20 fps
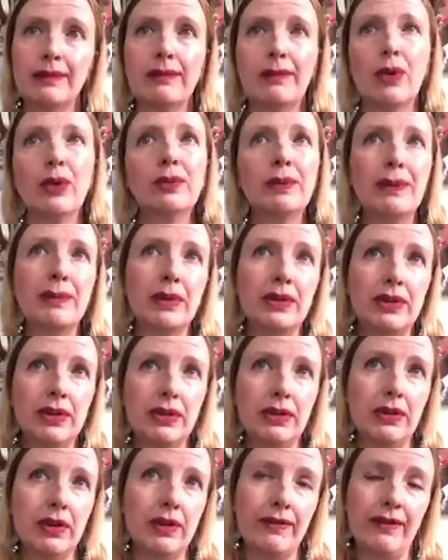Most people
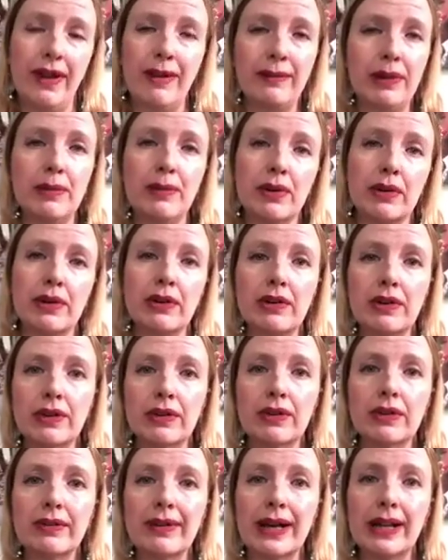do the family
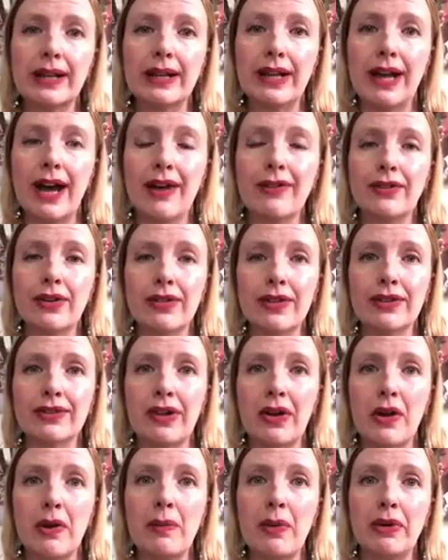portraits directly after the
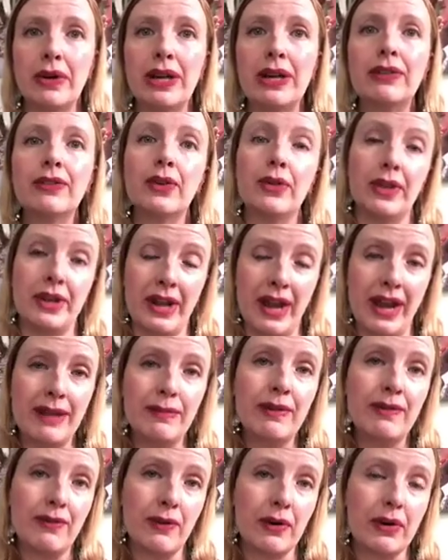ceremony. So the
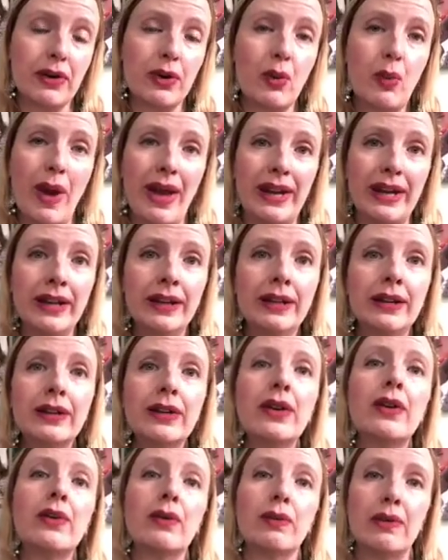night before your wedding,
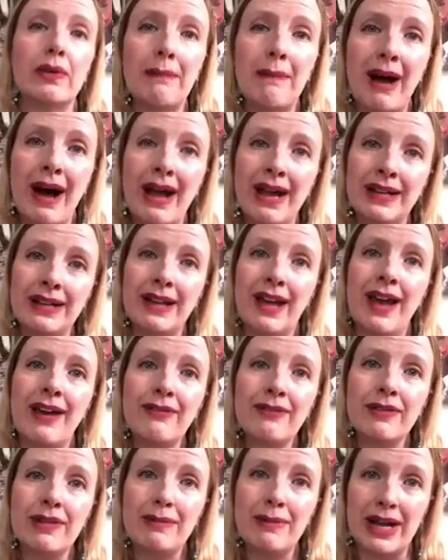remind
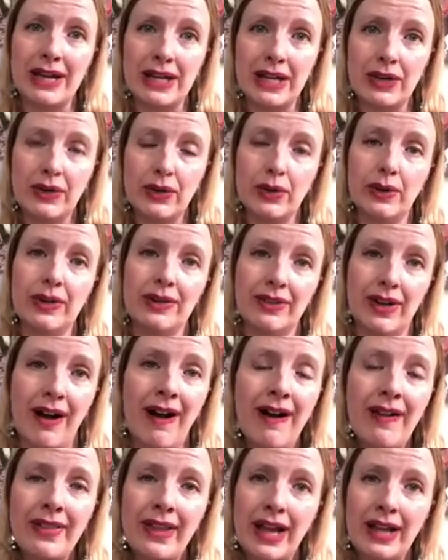everybody who is
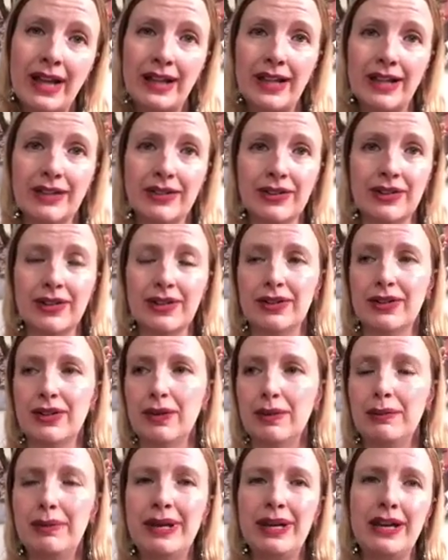on that list
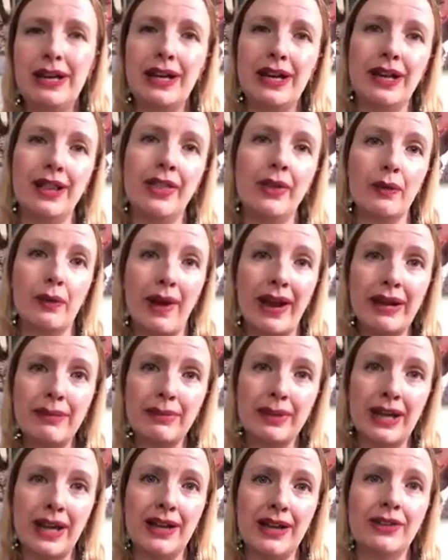to be in the right
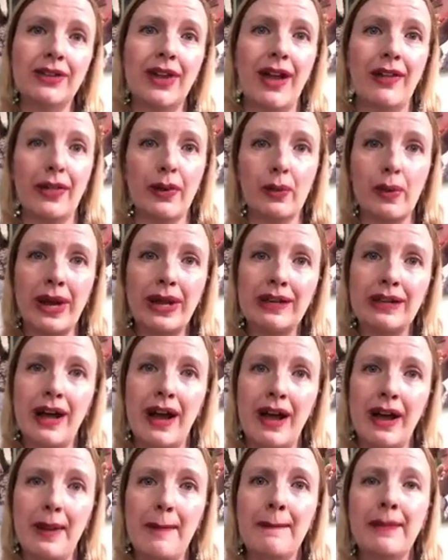place at the right
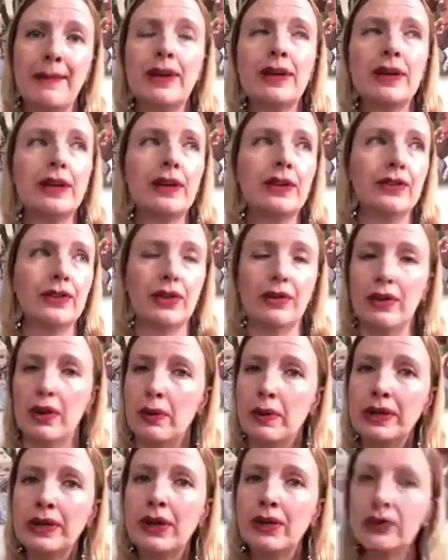time so no
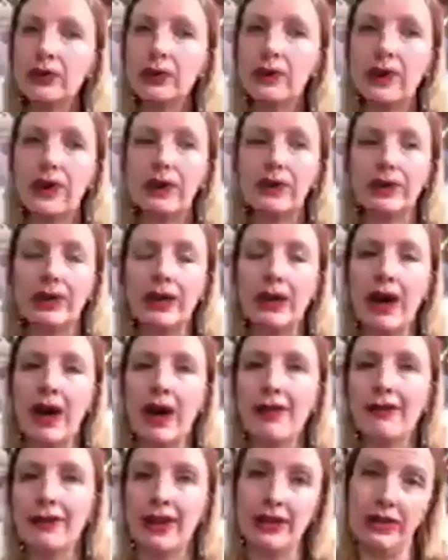one goes wandering
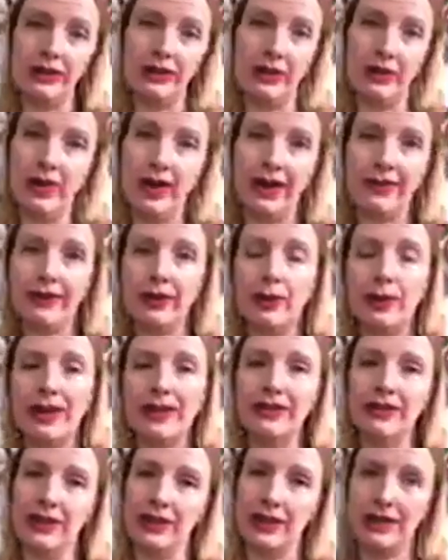off and you don't have to
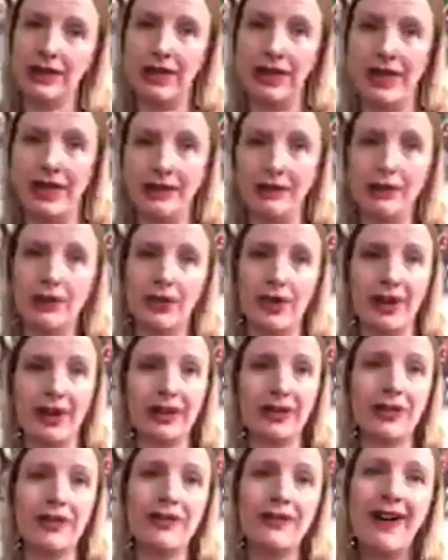waste any time
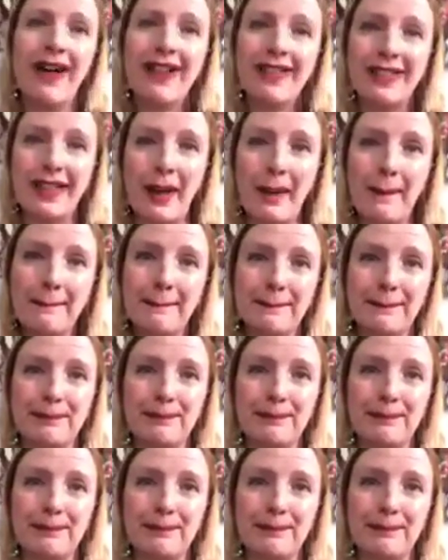trying to find them.